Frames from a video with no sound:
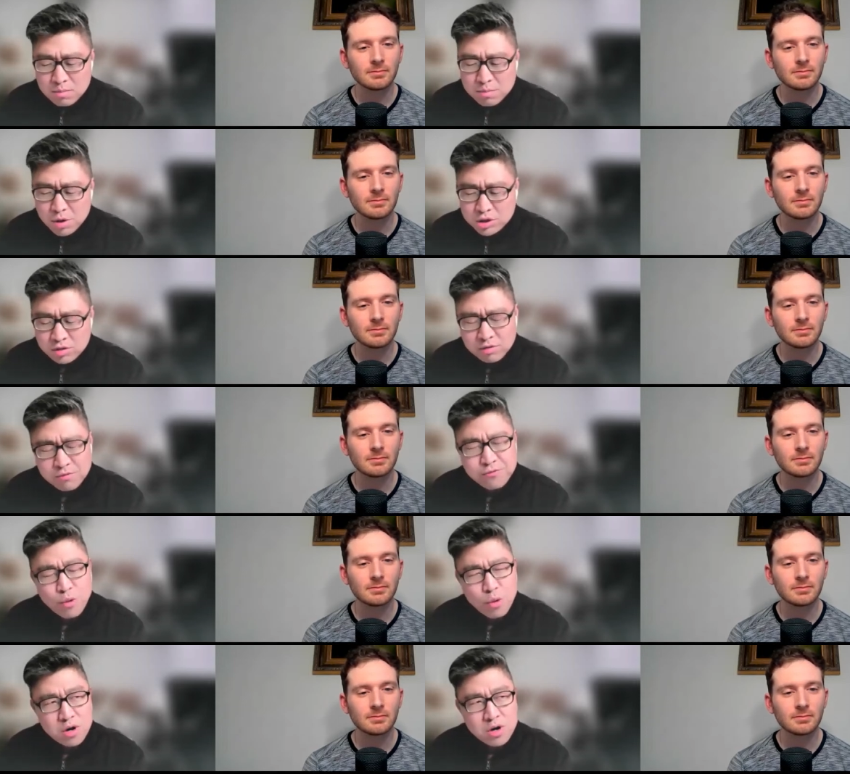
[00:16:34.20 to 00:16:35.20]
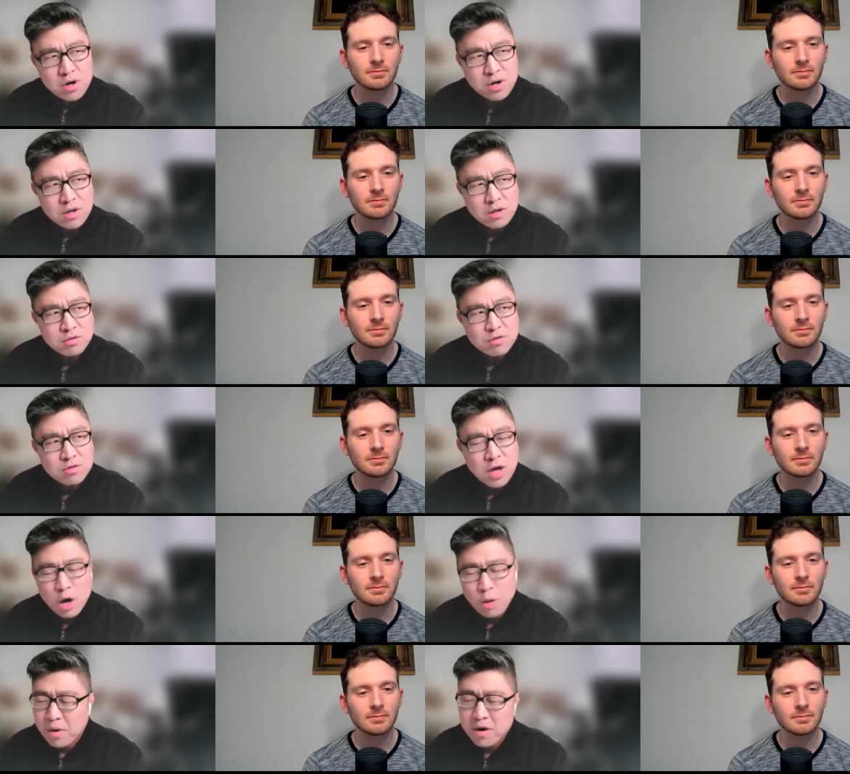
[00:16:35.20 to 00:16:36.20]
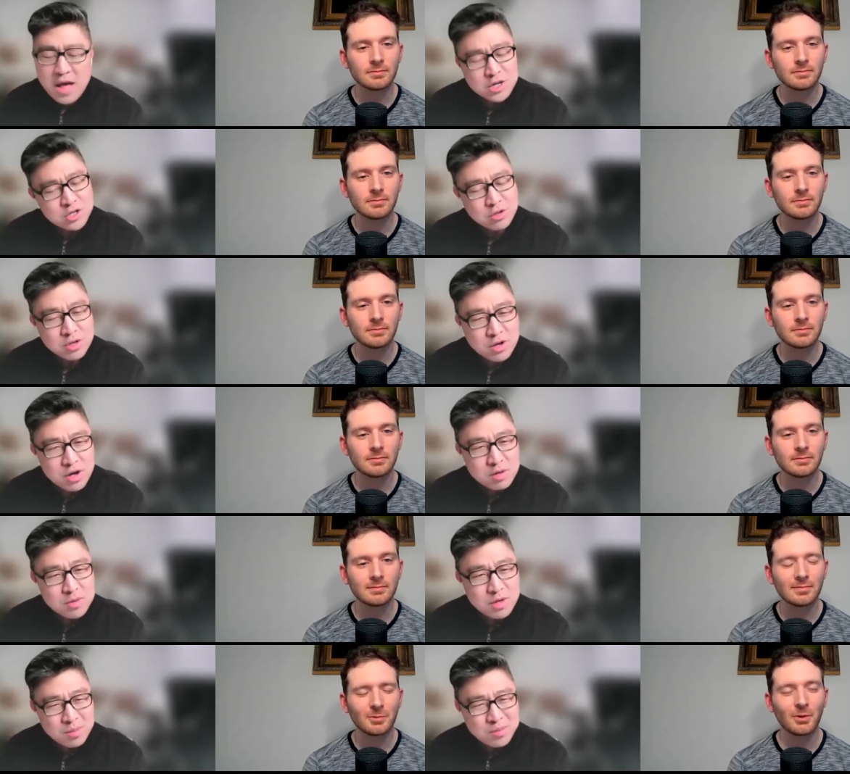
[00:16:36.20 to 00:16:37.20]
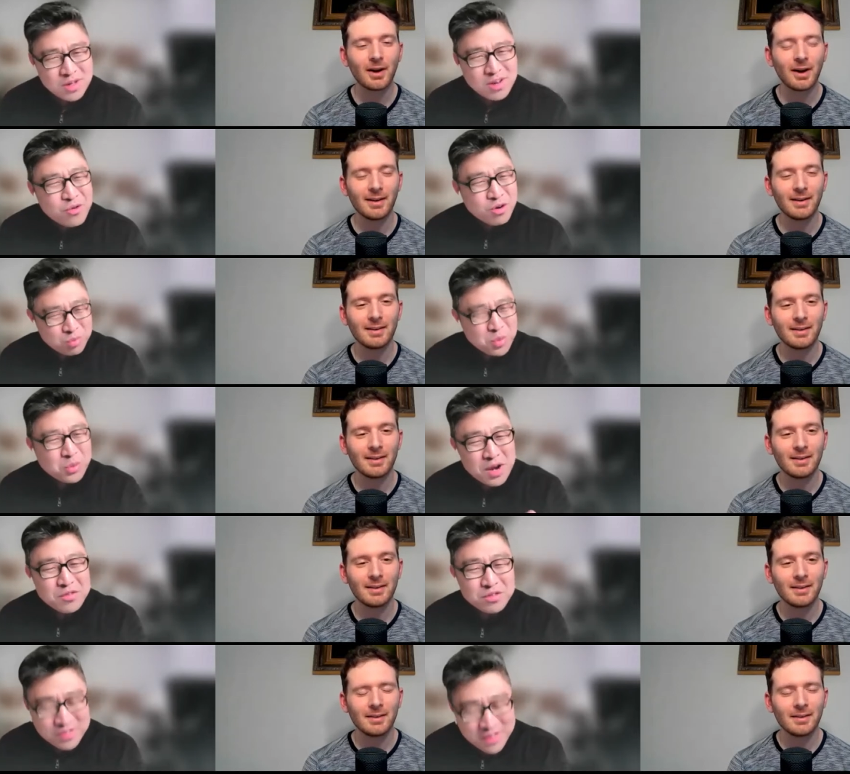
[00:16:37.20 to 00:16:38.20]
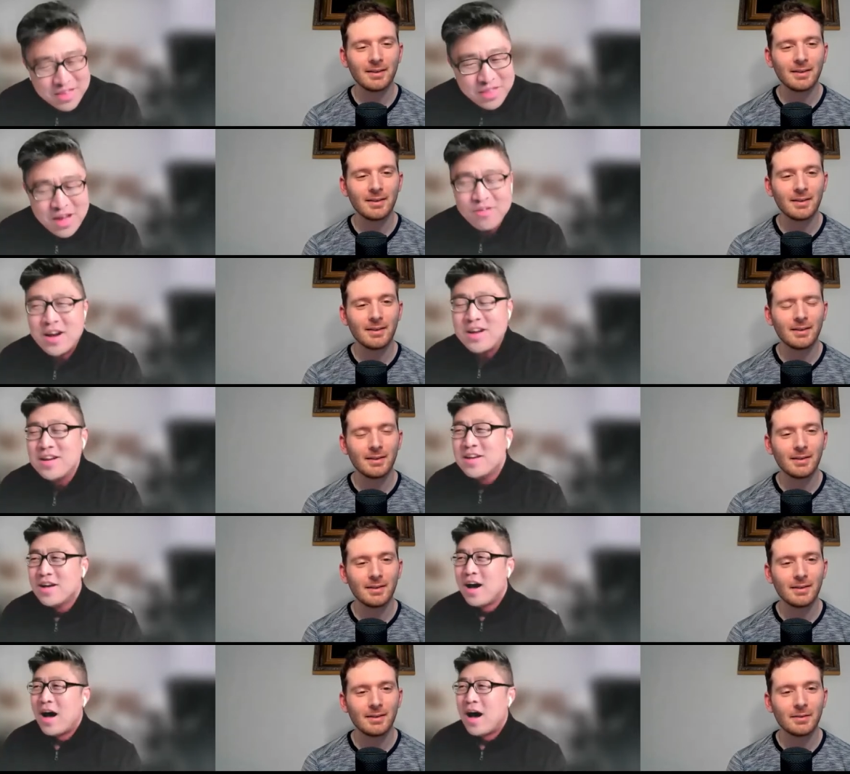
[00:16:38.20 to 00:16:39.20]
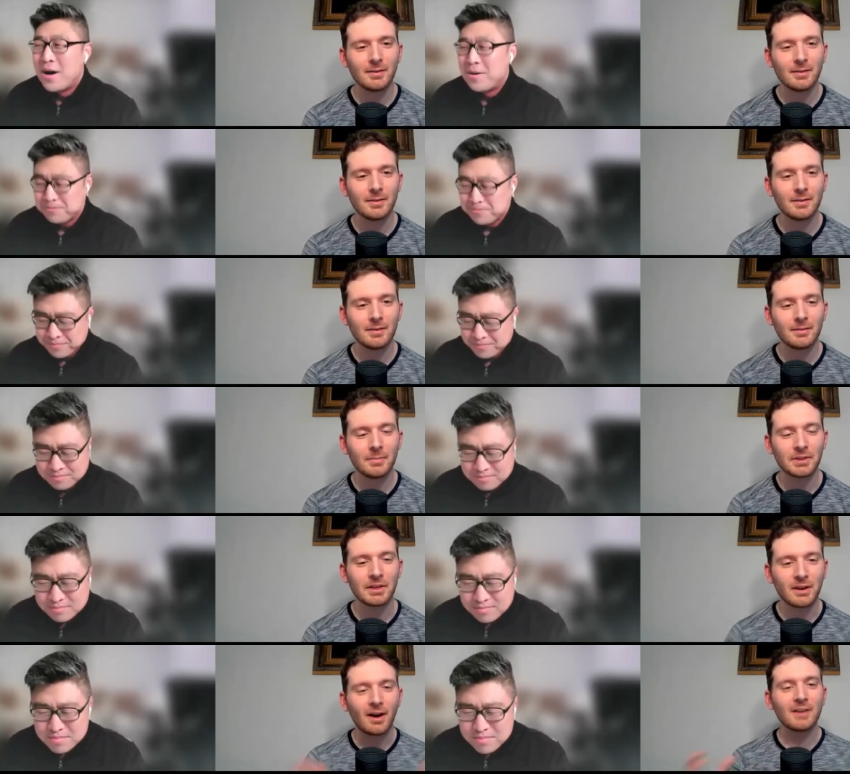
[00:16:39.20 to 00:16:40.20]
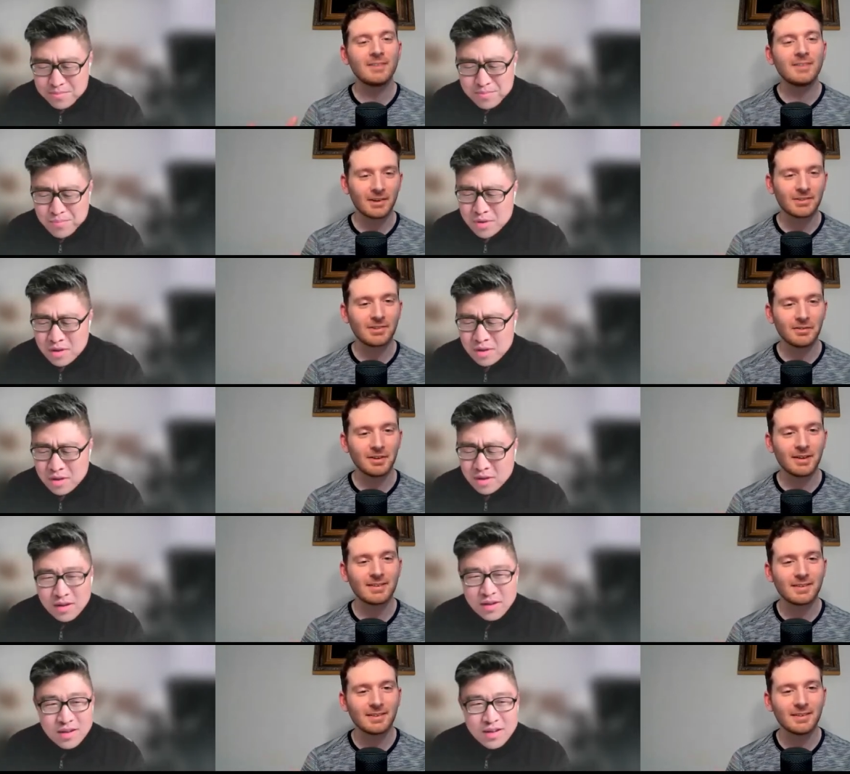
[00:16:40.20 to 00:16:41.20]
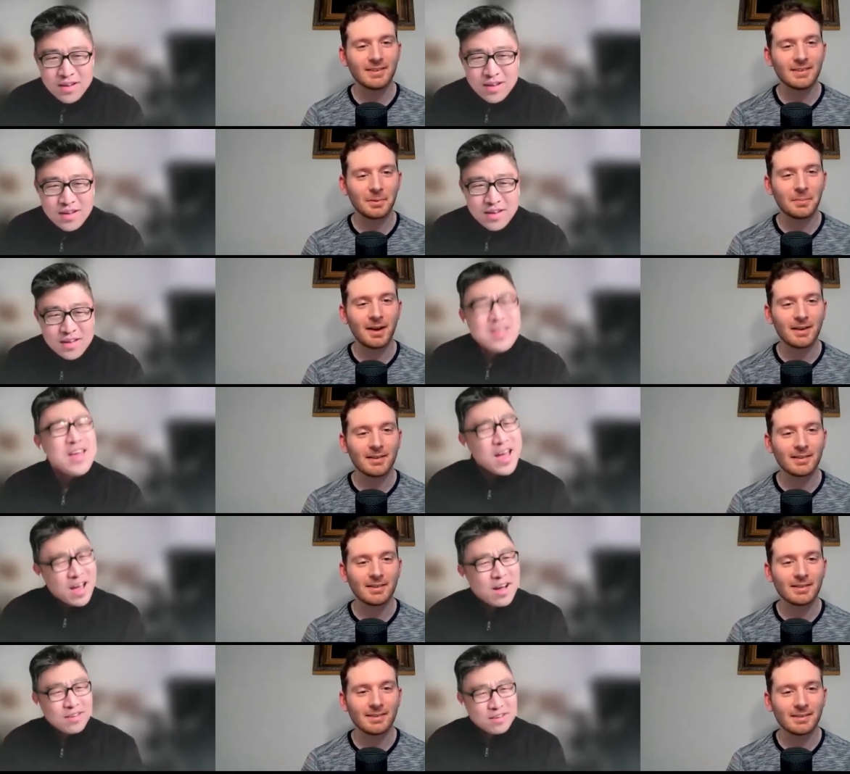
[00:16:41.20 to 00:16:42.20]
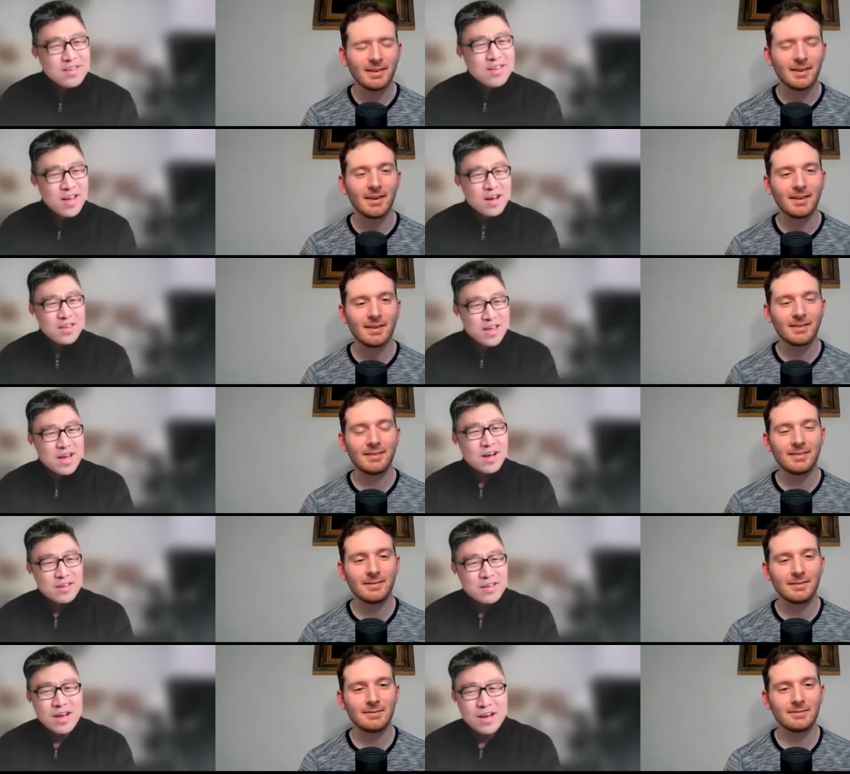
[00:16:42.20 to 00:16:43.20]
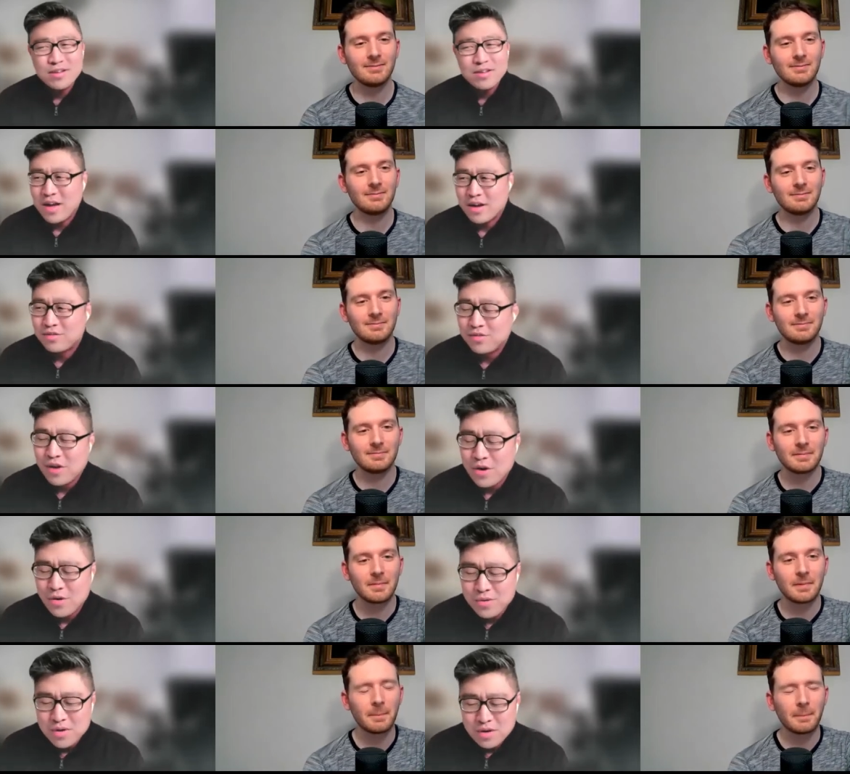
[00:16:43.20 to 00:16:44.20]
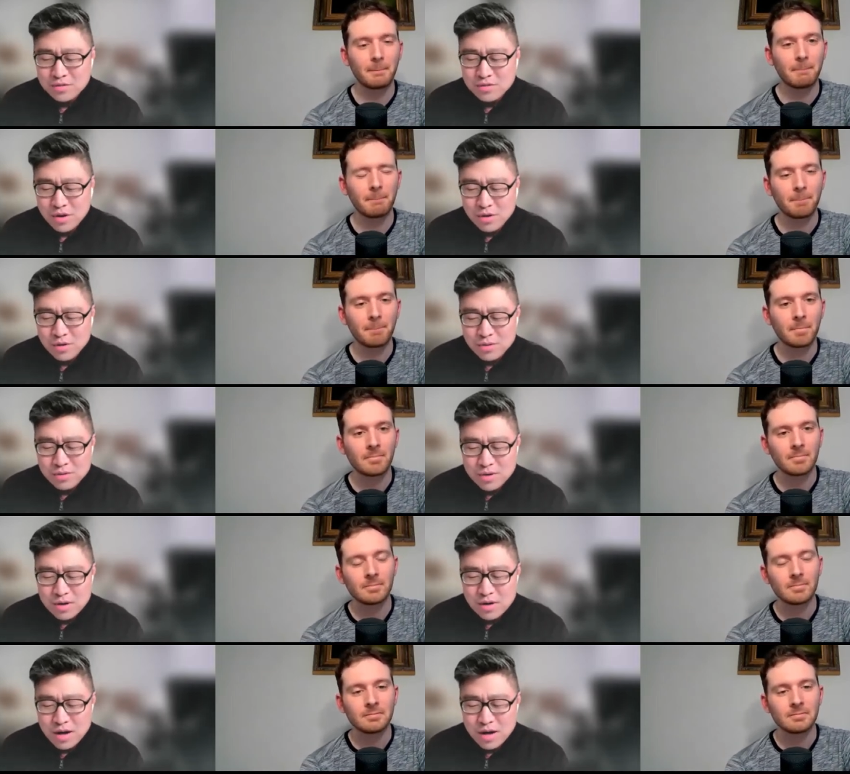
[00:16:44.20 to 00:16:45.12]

Speaker 1: purchase a Ford to help our national economy. I mean, right. of course we will never say that, right? Um,
Speaker 2: but the context of it is what matters. Yeah. Yeah.
Speaker 1: Yeah. Yeah. Yeah. Hmm. so so